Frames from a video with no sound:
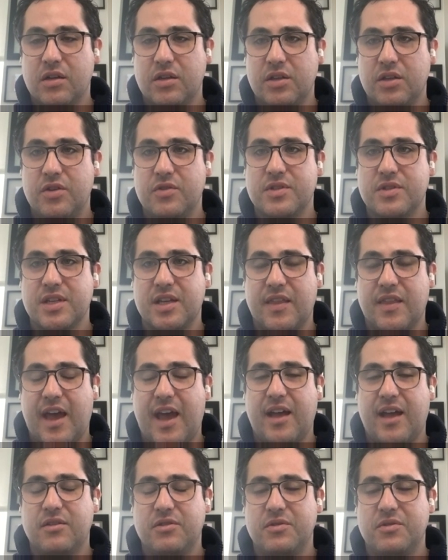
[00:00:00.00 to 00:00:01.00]
using that,
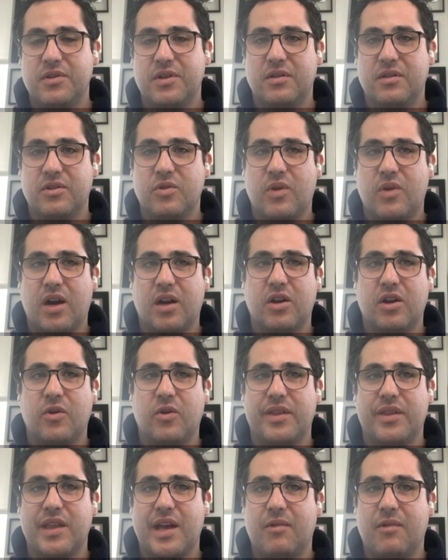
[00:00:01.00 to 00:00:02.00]
who are
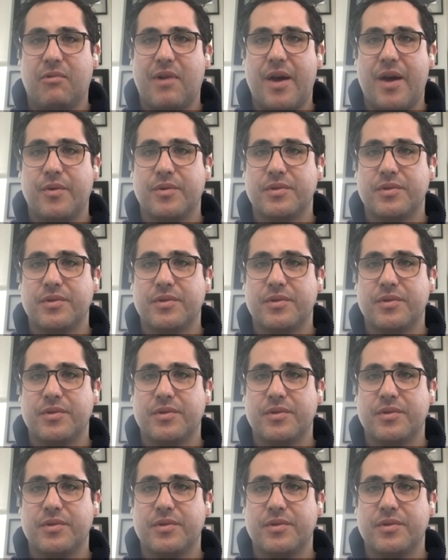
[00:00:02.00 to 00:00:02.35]
going that route.